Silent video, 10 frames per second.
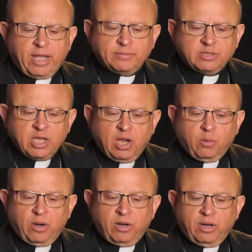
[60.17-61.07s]
comes
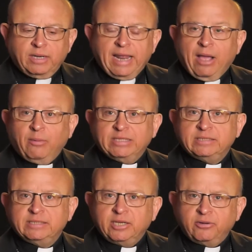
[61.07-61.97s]
where now it's
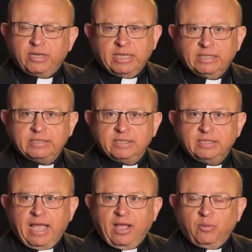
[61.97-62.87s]
serious.
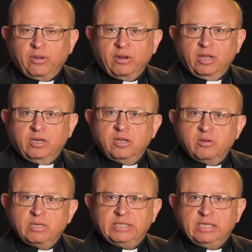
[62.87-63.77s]
Now we're
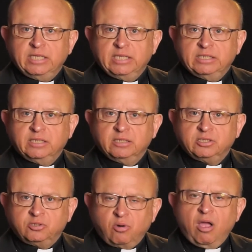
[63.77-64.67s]
noticing these
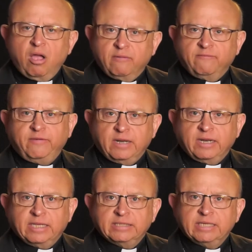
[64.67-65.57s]
strong
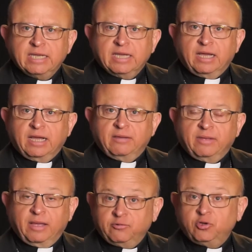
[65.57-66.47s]
feelings
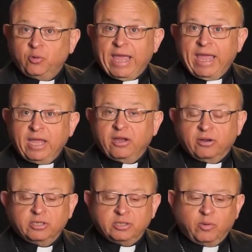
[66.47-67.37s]
of true
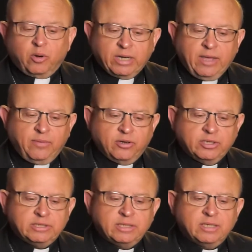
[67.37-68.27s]
anger toward
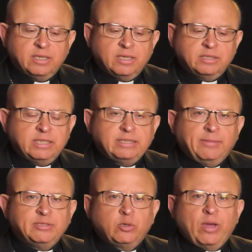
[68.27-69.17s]
others. St.
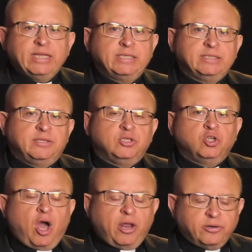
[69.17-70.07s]
Thomas Aquinas says the
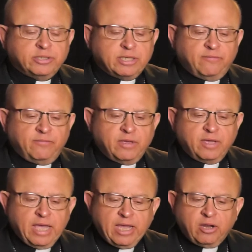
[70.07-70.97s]
daughters of
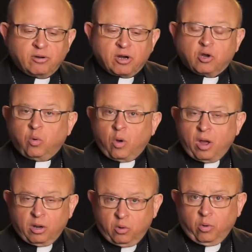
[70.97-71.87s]
anger are
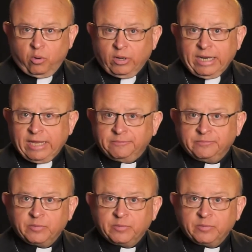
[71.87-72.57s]
quarreling,